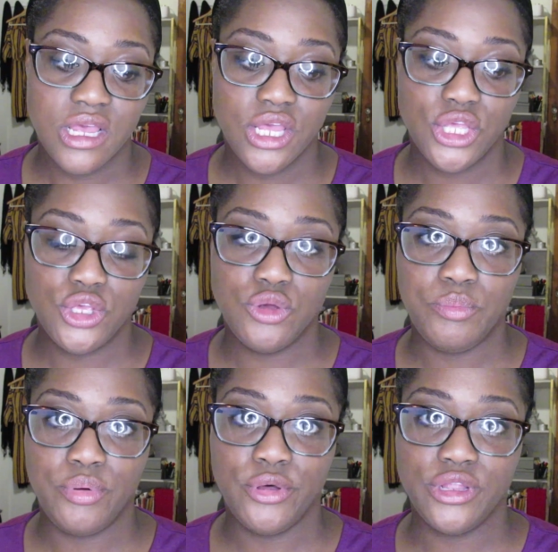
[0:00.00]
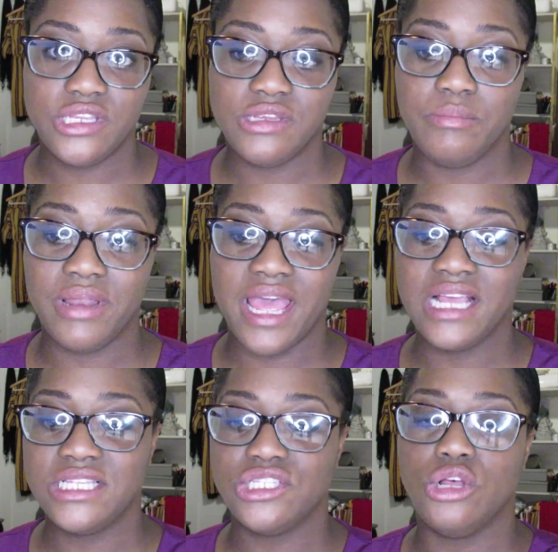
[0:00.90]
you put black
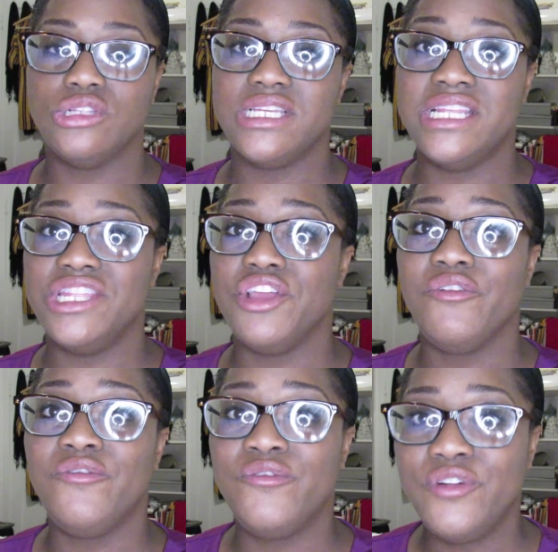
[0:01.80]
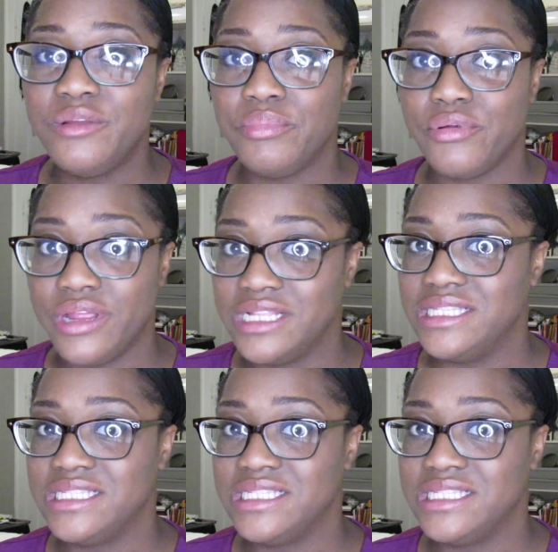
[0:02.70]
salt in their footprints.